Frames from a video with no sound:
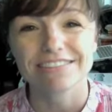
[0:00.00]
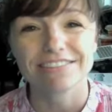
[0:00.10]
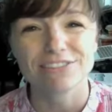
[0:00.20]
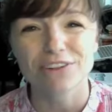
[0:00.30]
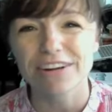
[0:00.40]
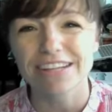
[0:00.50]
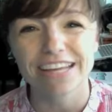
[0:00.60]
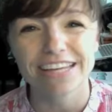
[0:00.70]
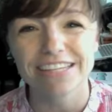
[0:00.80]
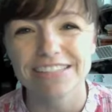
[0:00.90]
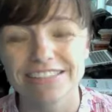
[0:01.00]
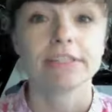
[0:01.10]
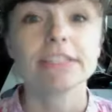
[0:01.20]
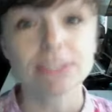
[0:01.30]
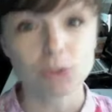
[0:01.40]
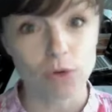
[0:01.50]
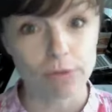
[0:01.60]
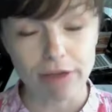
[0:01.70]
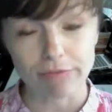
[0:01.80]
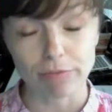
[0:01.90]
Sorry, ladies. This is one of
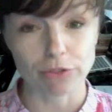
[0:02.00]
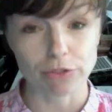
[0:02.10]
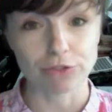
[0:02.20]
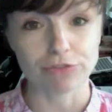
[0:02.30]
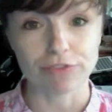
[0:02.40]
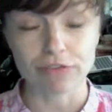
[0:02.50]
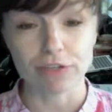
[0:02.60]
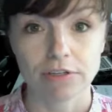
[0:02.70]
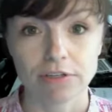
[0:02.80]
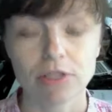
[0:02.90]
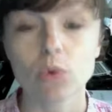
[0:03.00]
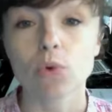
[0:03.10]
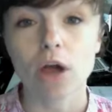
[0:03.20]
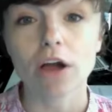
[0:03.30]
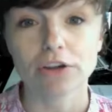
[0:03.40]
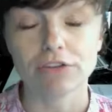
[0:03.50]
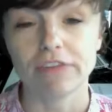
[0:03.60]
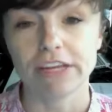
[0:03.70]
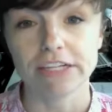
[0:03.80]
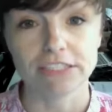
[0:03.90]
my personal favorites, that we're not good
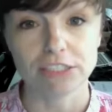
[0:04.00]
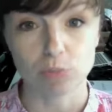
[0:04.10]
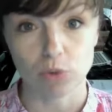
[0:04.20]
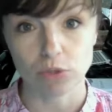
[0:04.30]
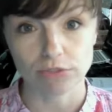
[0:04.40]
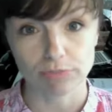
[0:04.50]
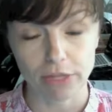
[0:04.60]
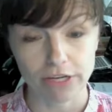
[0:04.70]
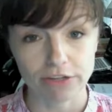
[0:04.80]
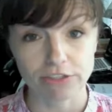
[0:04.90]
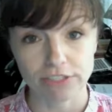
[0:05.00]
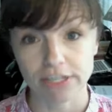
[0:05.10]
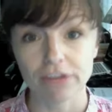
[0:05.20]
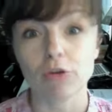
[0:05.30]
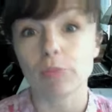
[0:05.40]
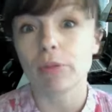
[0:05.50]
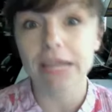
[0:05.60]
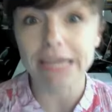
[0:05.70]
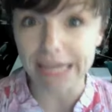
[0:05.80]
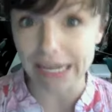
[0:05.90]
fantasy sports players. And if you're
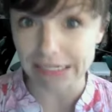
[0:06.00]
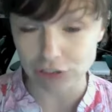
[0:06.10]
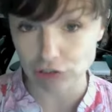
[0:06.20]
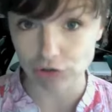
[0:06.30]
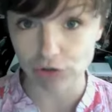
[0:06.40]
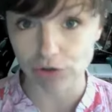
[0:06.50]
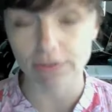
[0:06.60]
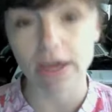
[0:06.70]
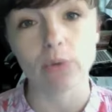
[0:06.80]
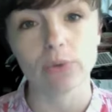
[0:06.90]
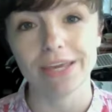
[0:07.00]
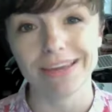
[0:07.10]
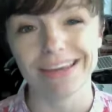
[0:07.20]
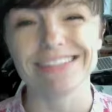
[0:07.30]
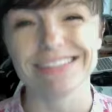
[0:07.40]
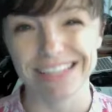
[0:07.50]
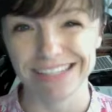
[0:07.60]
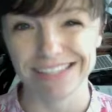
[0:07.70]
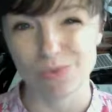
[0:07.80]
playing against a girl that week, it's an easy